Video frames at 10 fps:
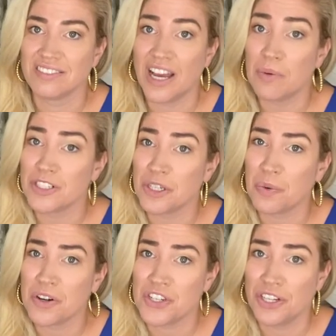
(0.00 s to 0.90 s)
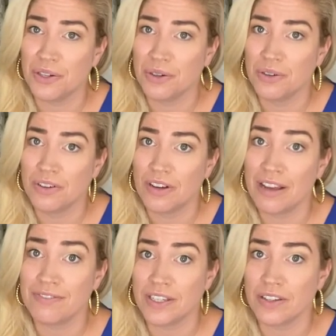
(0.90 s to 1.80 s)
I wish it were too.
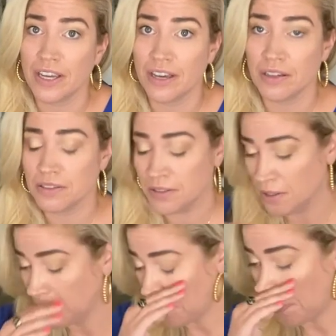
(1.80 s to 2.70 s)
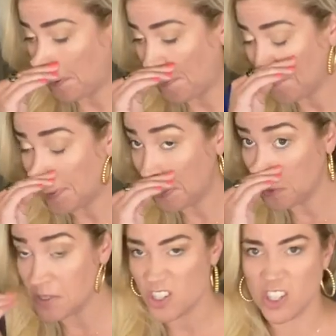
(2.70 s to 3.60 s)
I feel ya. Oh, my
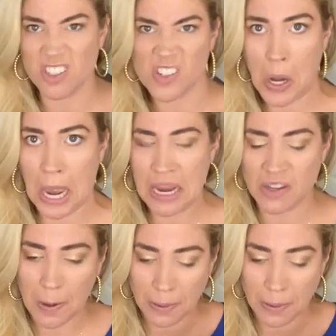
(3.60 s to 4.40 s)
nose itches. Sorry.